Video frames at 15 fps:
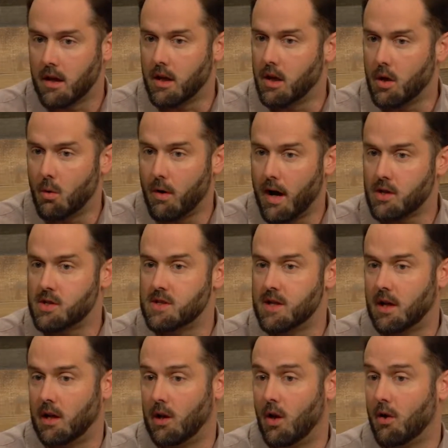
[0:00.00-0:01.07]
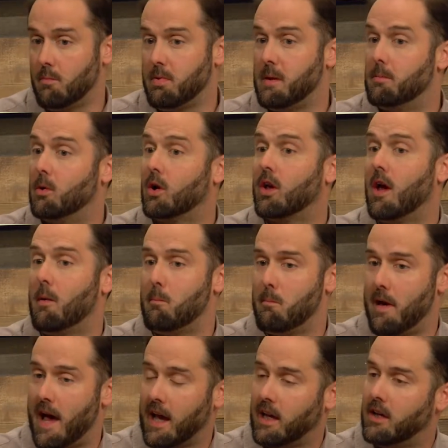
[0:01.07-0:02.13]
you know, we're actually seeing a lot of people come
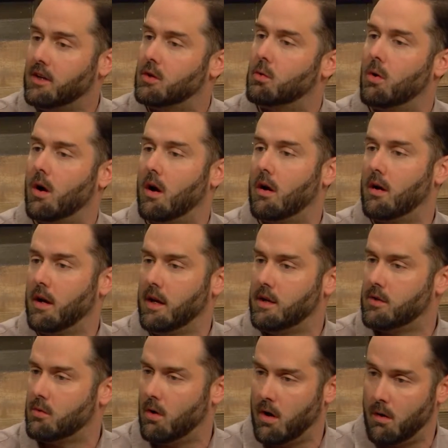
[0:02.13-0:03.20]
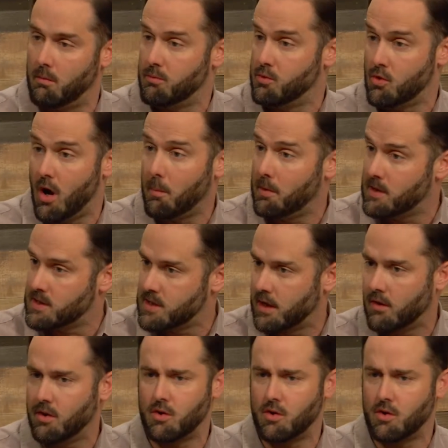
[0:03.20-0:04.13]
back into our drop-in center,